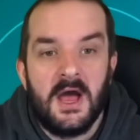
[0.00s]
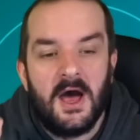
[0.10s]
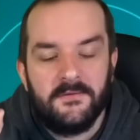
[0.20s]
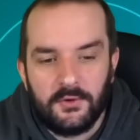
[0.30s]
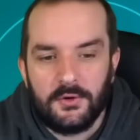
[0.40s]

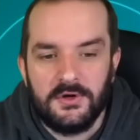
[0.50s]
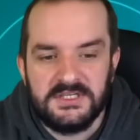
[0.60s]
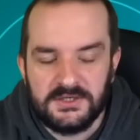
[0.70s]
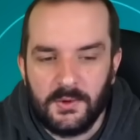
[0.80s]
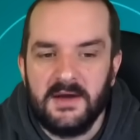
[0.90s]
Of course,
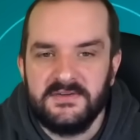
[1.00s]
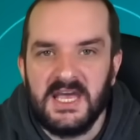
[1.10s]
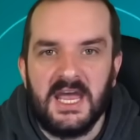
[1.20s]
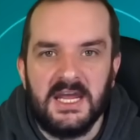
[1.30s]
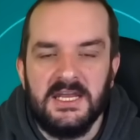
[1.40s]
it's worth
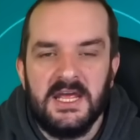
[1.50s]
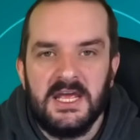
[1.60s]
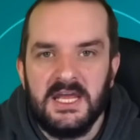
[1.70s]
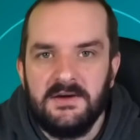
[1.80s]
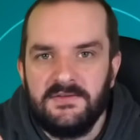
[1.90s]
saying,
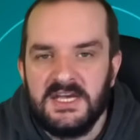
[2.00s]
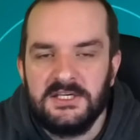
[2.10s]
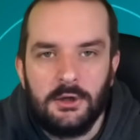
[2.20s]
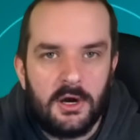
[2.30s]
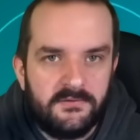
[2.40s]
if there's a
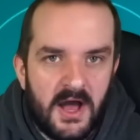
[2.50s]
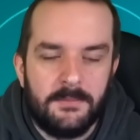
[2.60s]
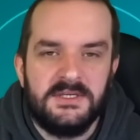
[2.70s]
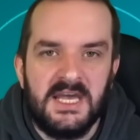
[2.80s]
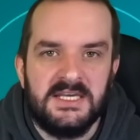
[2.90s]
lot of
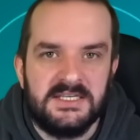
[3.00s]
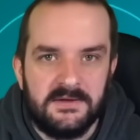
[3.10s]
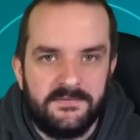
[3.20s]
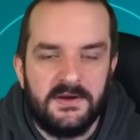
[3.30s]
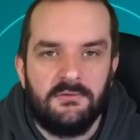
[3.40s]
upsets in the
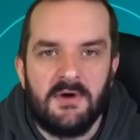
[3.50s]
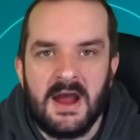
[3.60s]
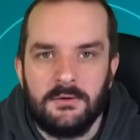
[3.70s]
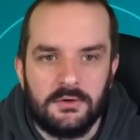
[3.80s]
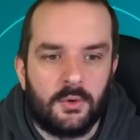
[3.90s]
fifth
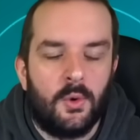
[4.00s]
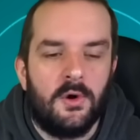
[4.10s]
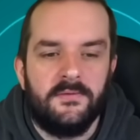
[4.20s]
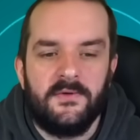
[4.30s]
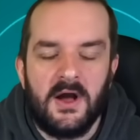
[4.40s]
round or the
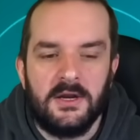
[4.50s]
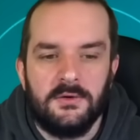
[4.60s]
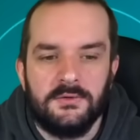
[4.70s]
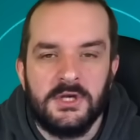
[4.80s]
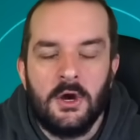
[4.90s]

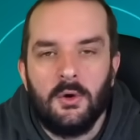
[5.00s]
quarterfinals,